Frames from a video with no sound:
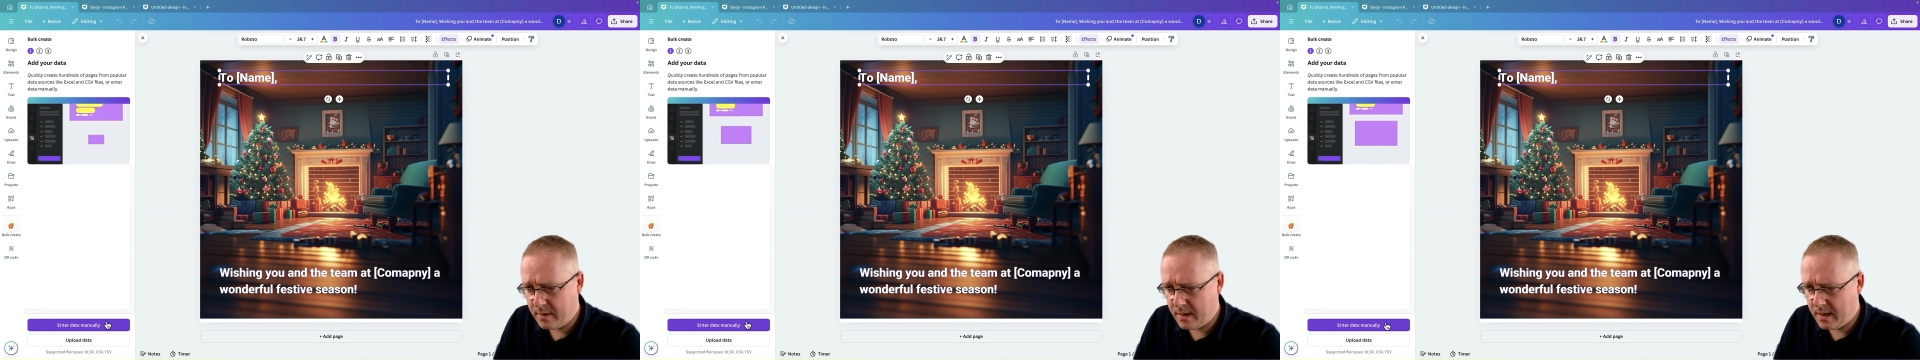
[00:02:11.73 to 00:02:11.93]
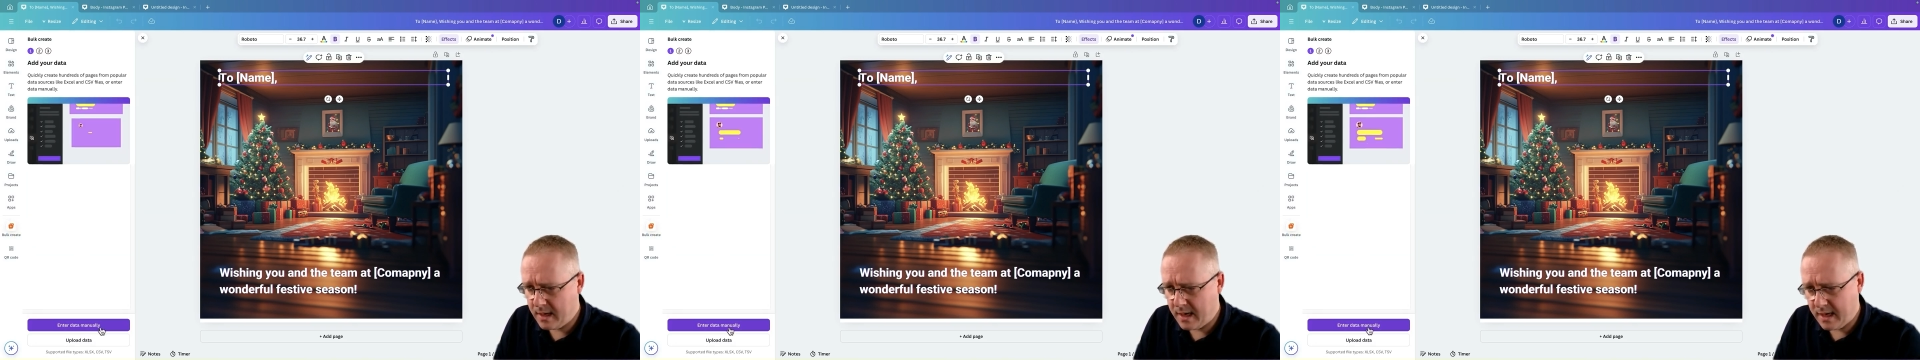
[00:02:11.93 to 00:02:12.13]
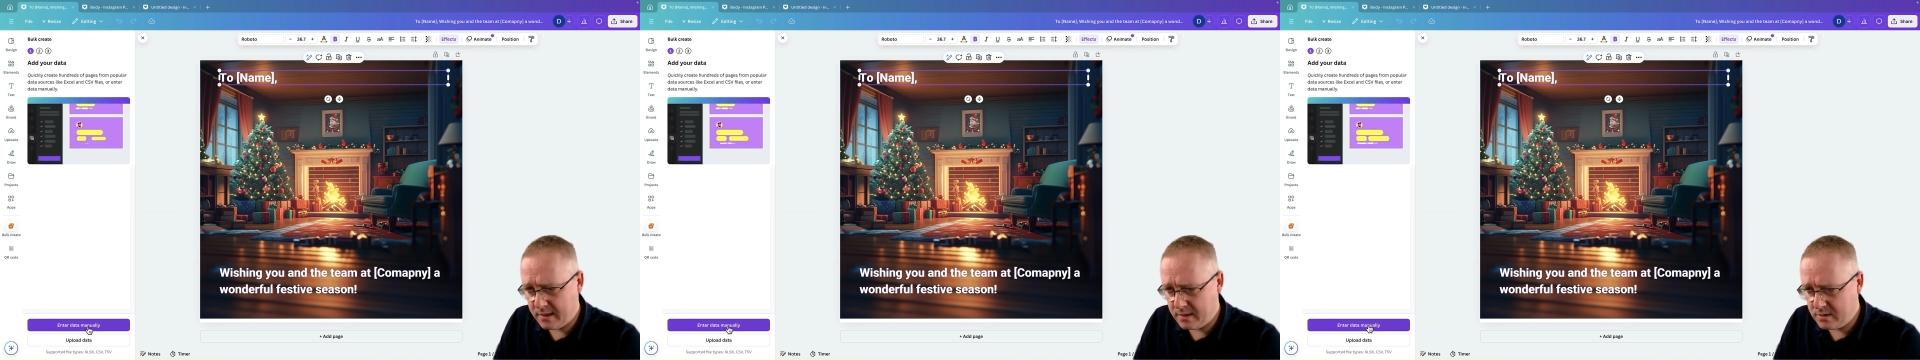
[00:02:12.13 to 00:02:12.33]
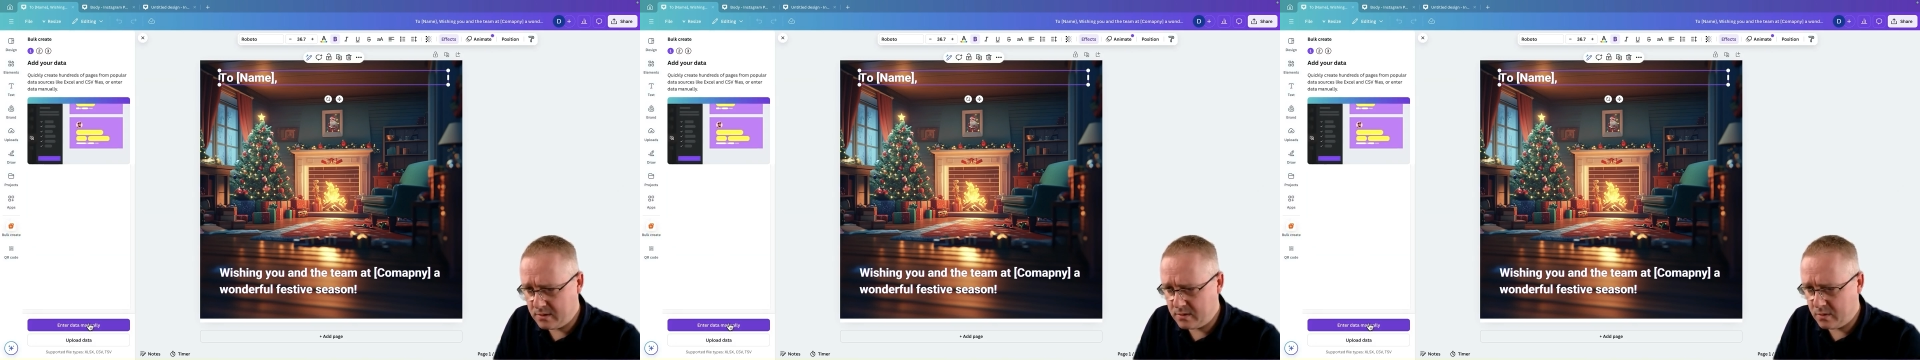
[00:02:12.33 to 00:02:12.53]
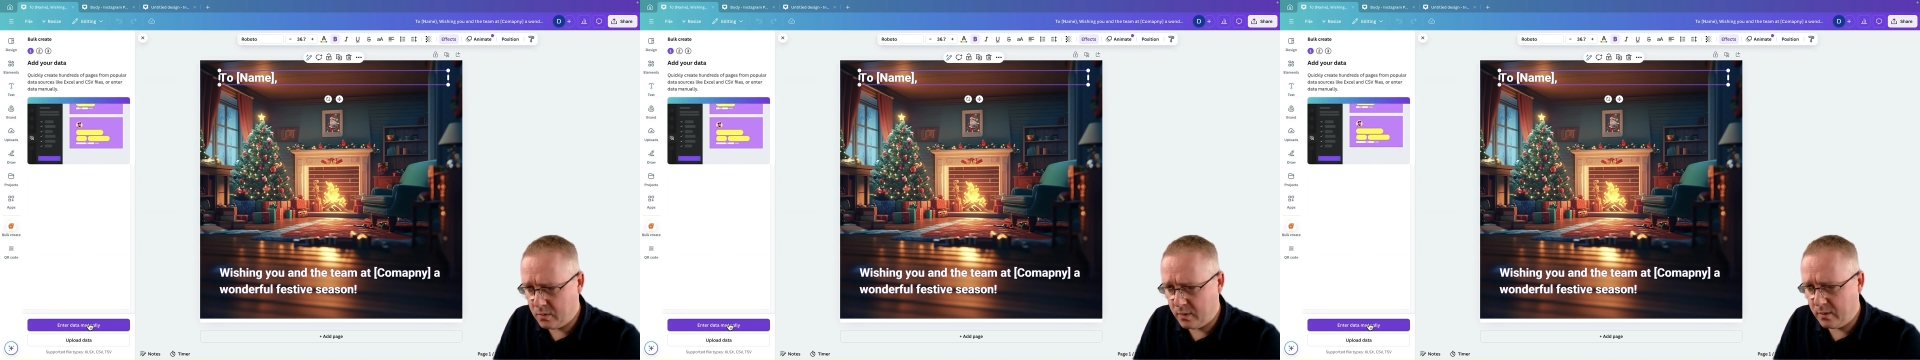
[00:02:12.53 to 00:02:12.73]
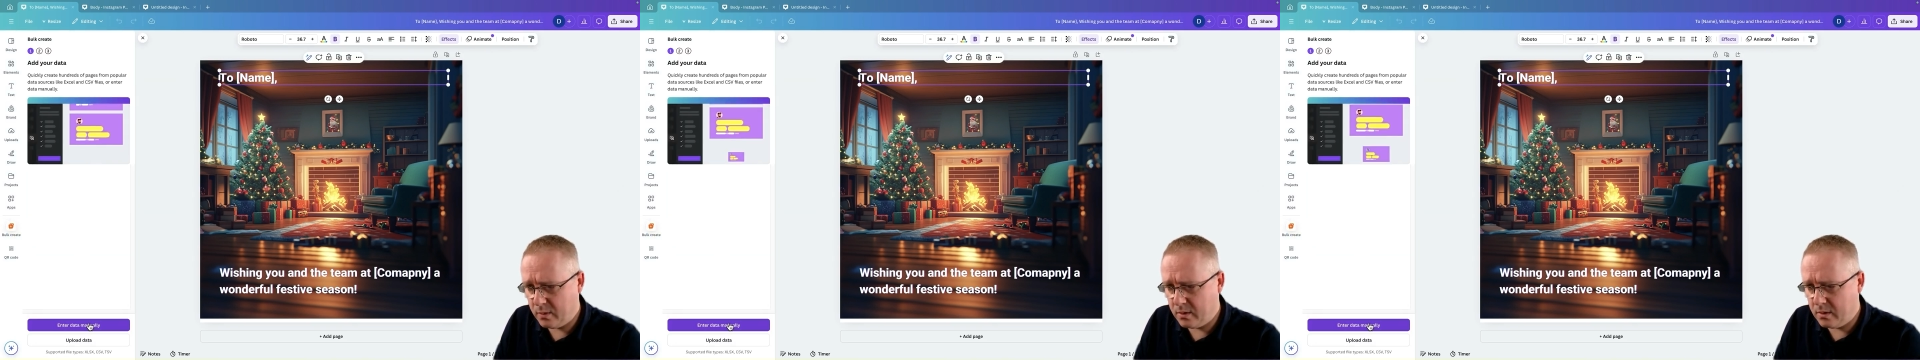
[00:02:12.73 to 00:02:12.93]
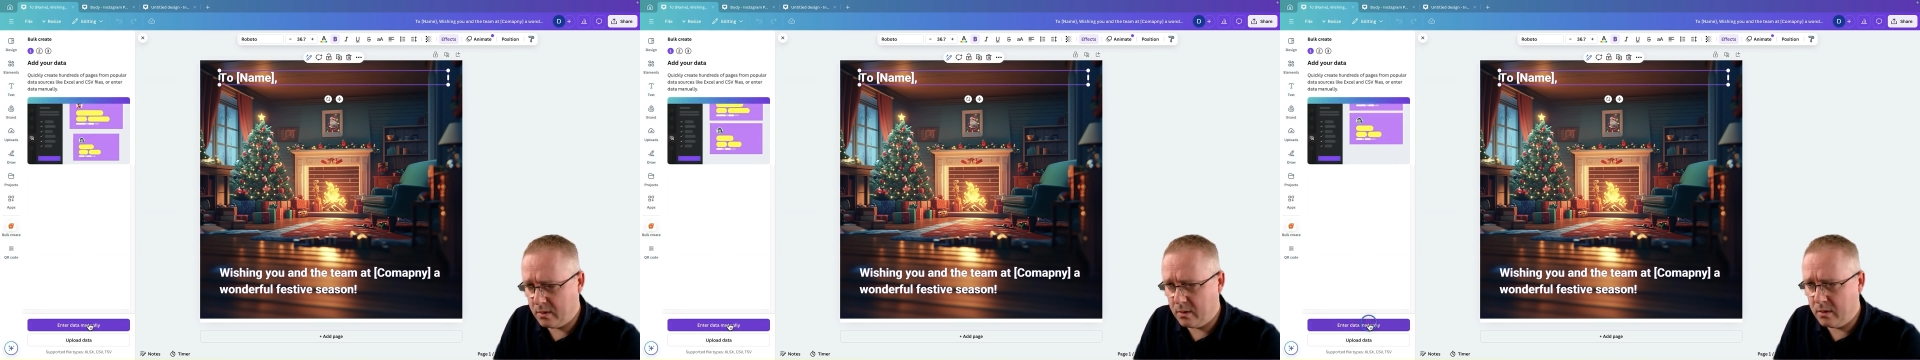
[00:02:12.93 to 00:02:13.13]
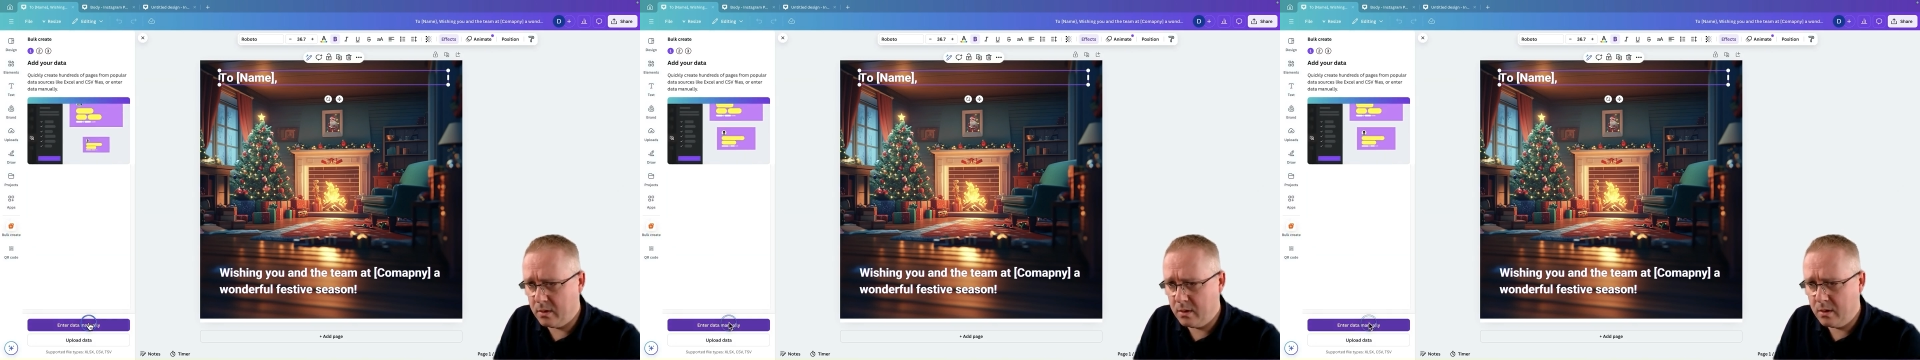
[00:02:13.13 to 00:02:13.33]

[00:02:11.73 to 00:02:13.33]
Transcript: and we will